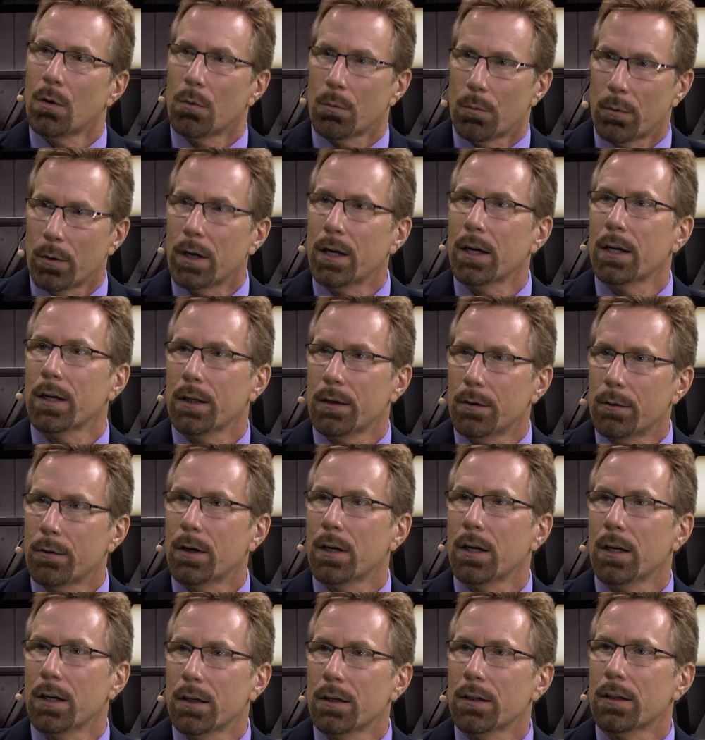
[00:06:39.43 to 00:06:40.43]
Right, yeah.
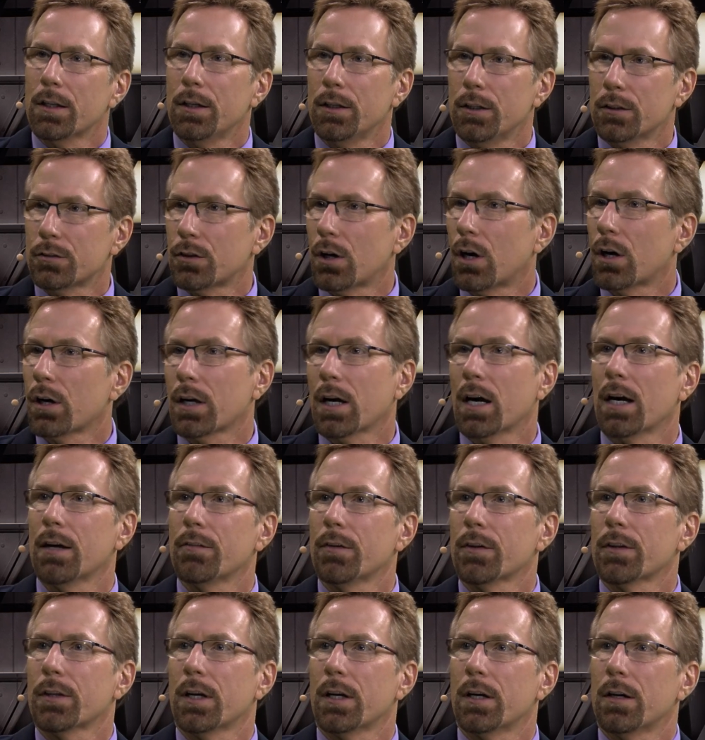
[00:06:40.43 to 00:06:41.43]
right. And then you just archive
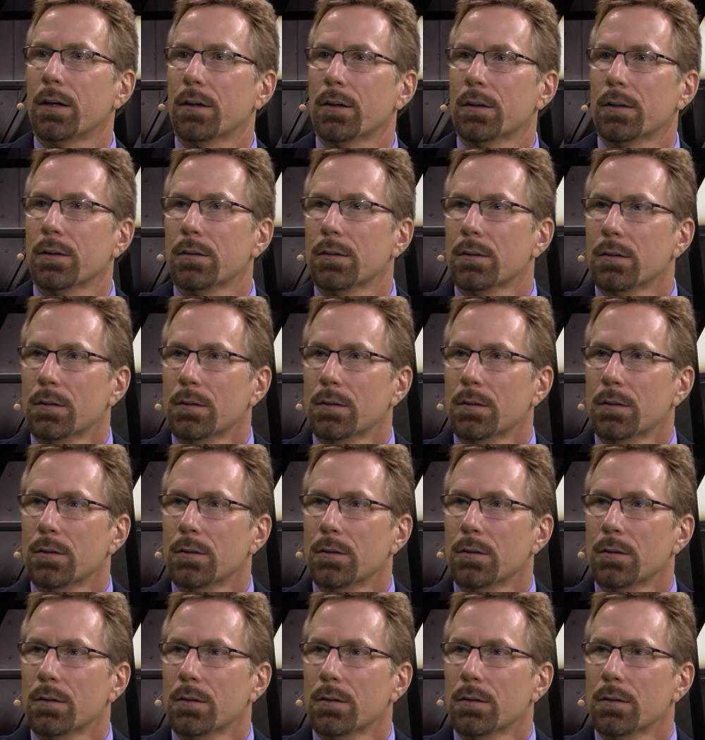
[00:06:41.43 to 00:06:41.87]
it there and...